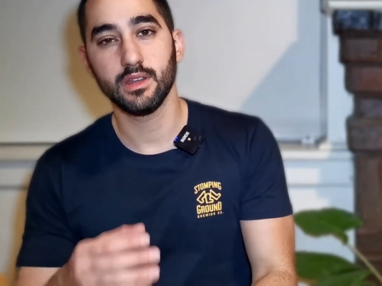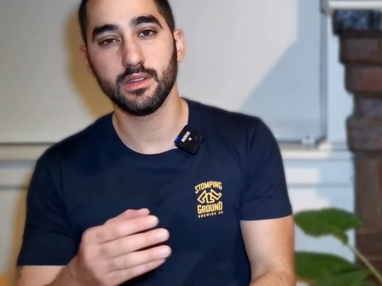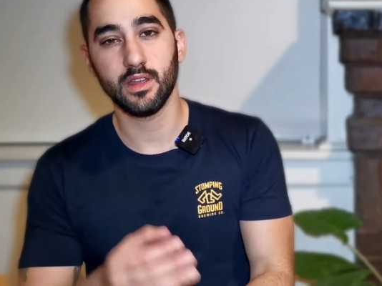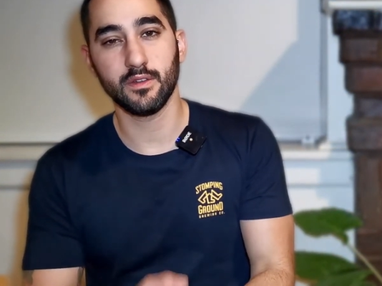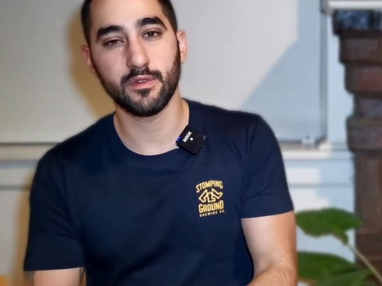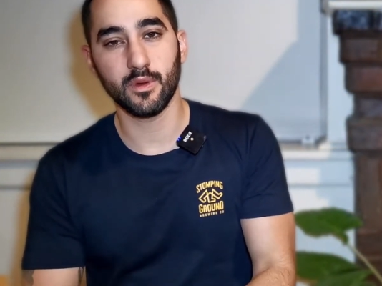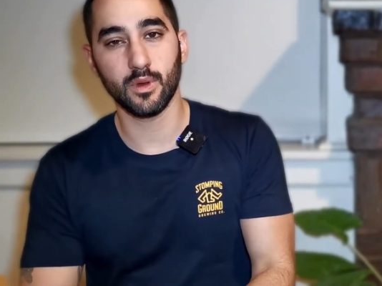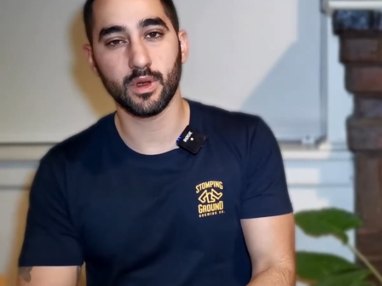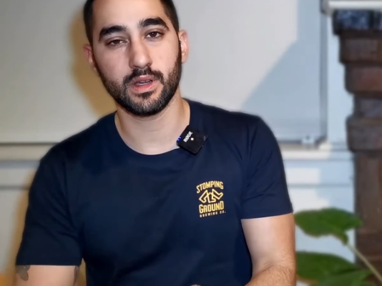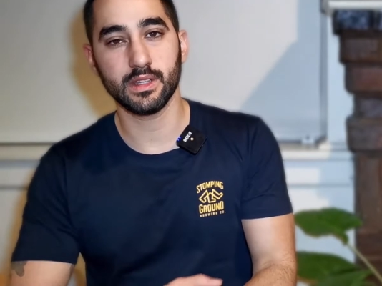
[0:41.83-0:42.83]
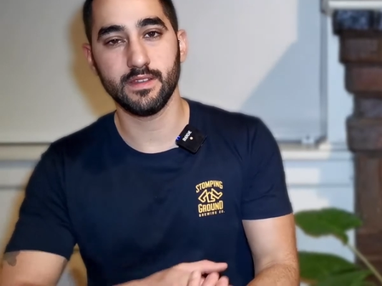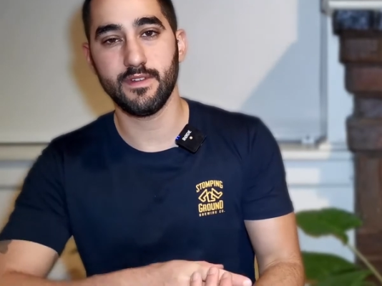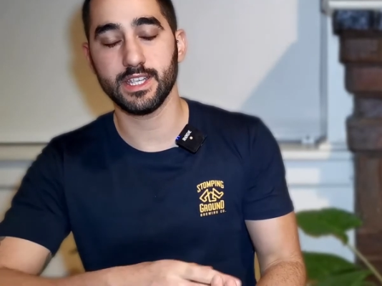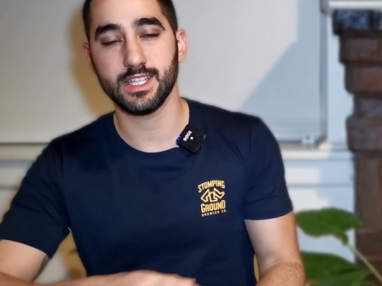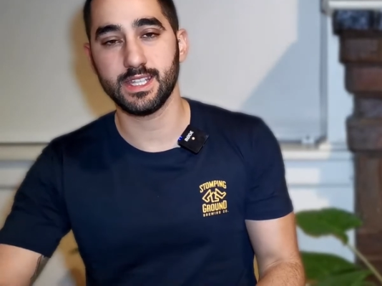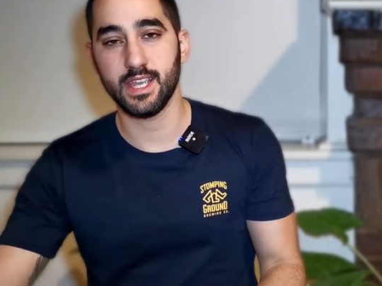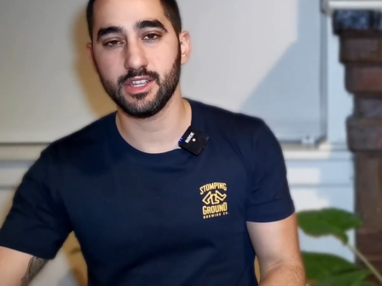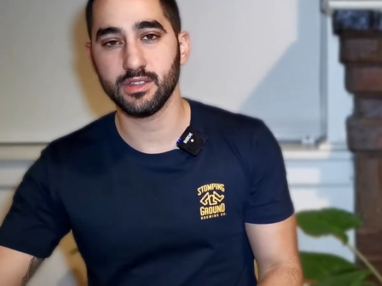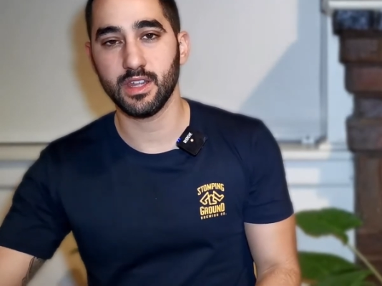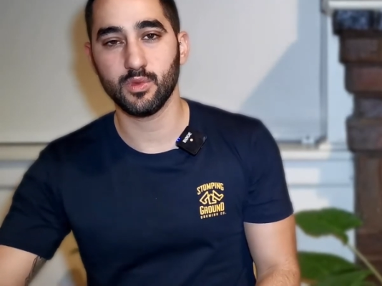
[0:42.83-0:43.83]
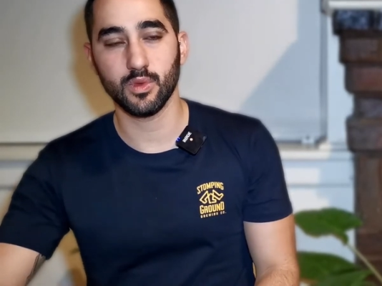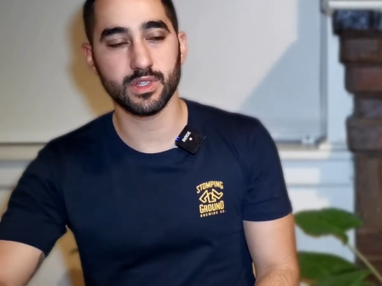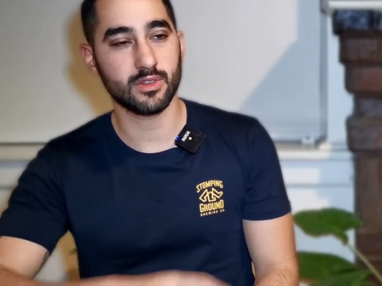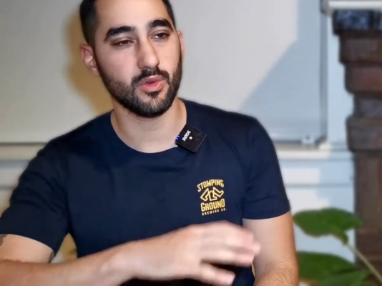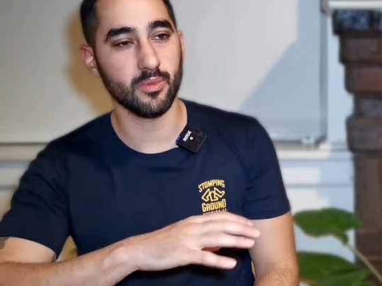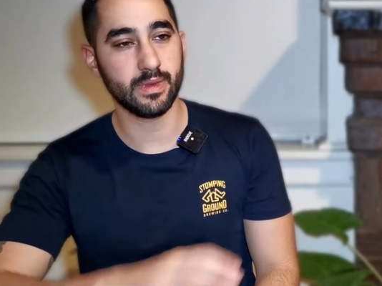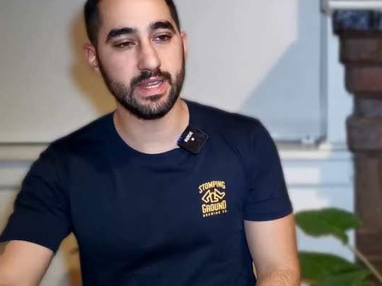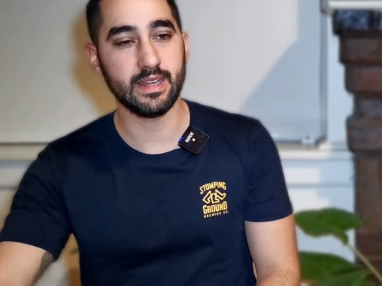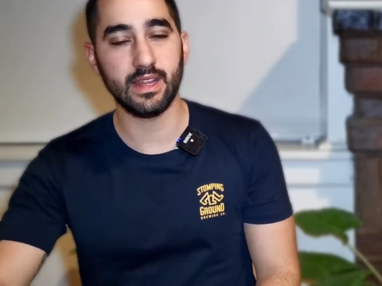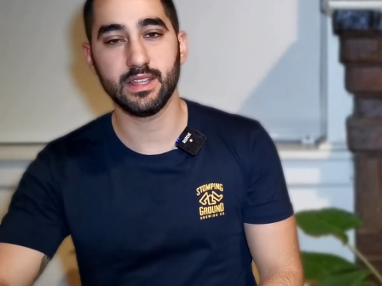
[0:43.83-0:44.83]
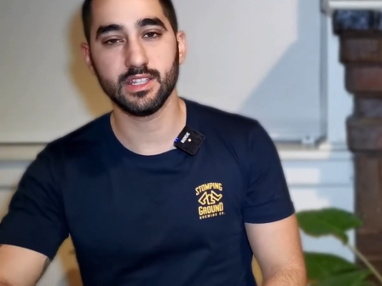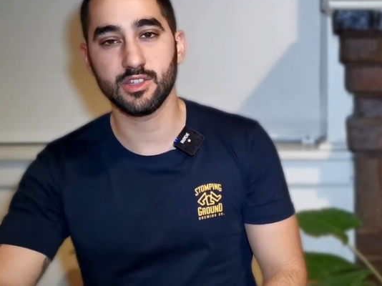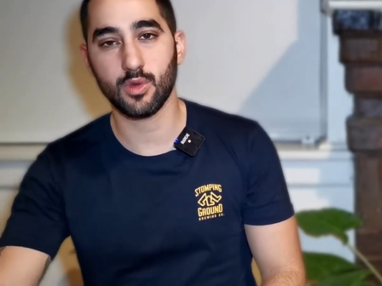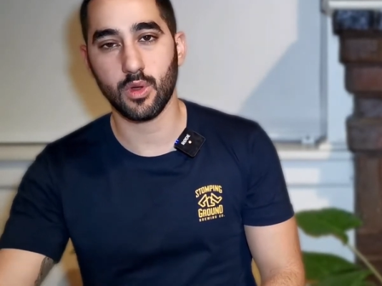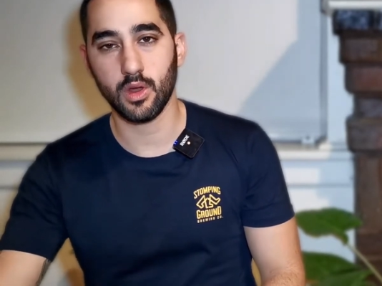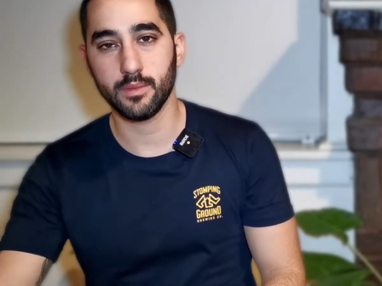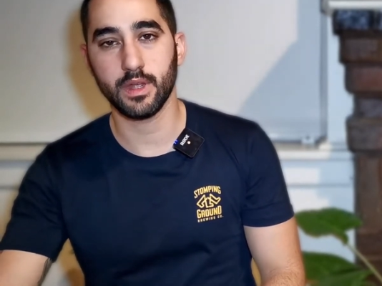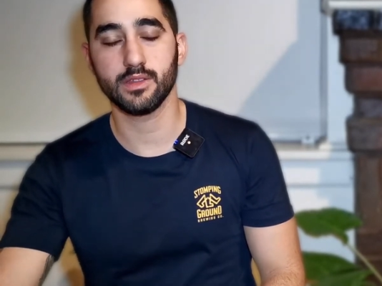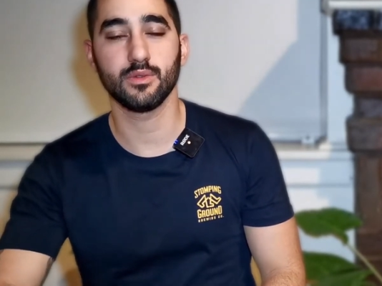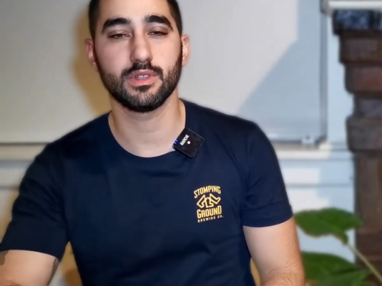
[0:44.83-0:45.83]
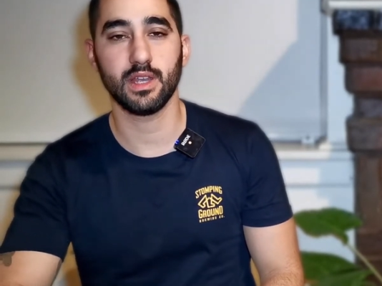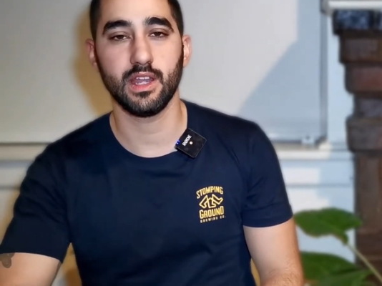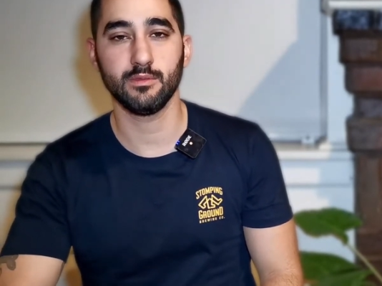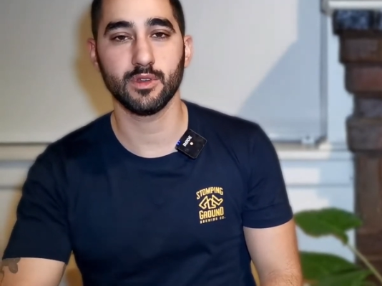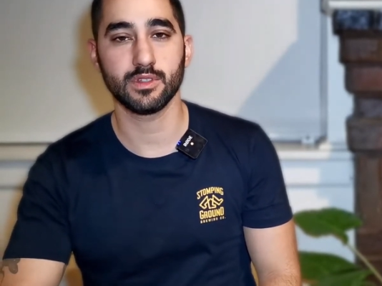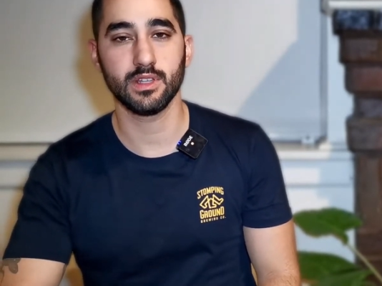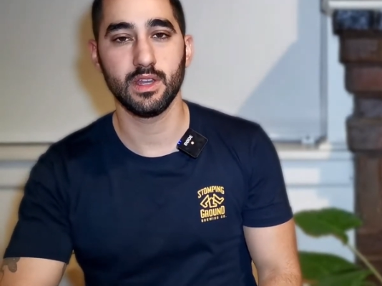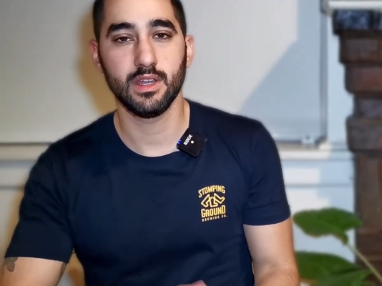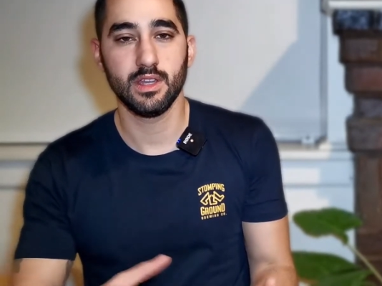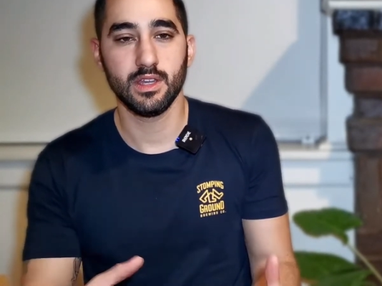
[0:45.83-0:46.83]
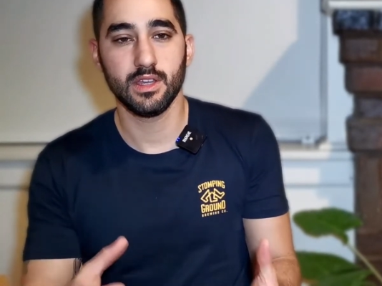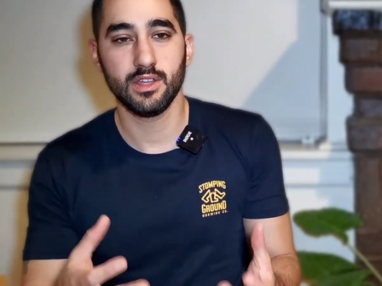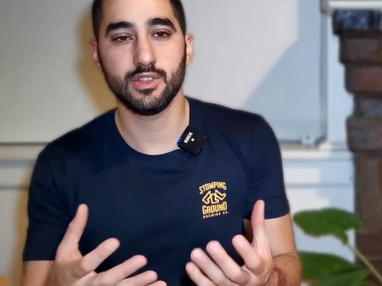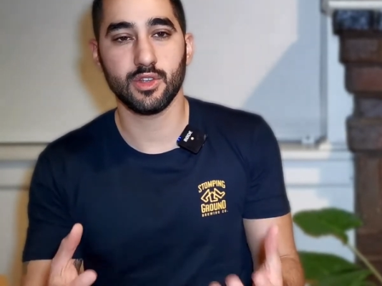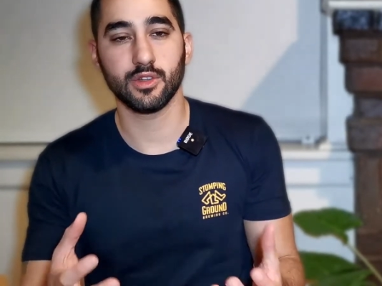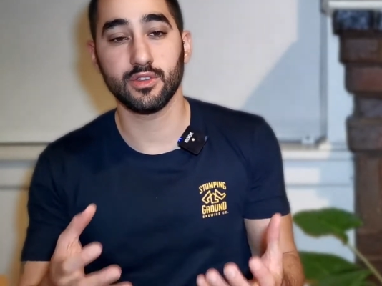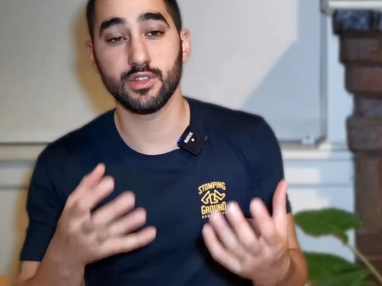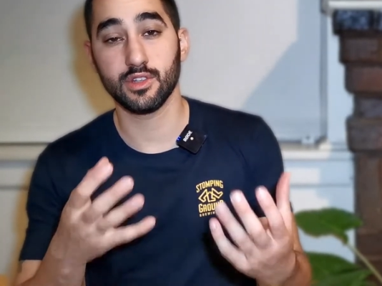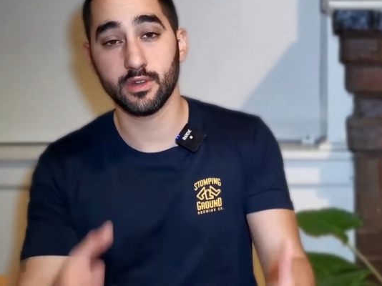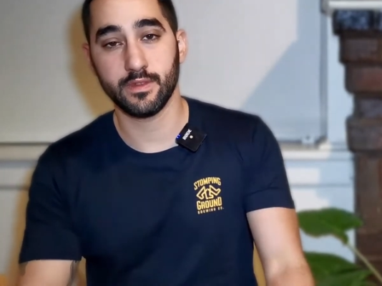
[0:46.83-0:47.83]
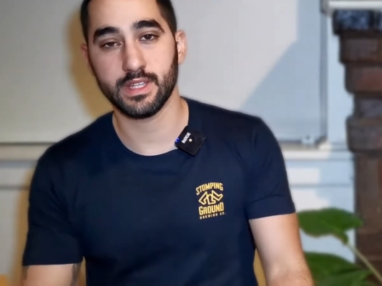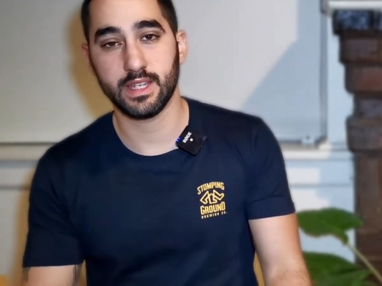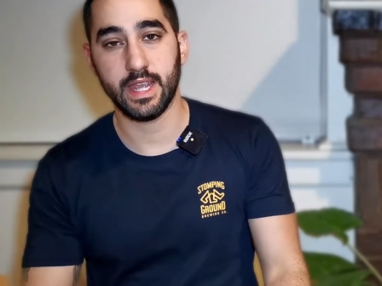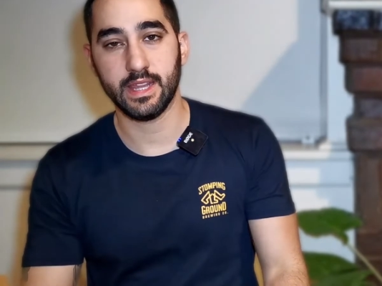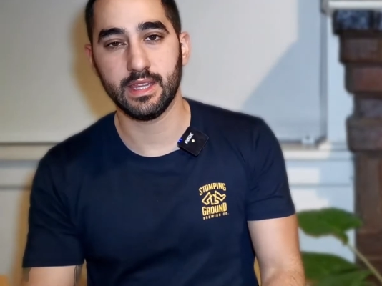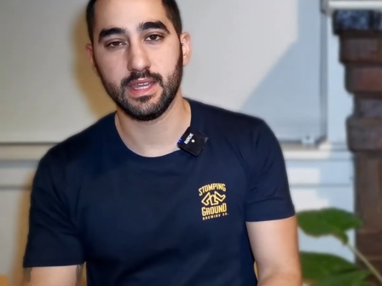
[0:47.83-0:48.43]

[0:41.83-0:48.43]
Therefore, the vegetation that was completely destroyed by those animals started to surface again.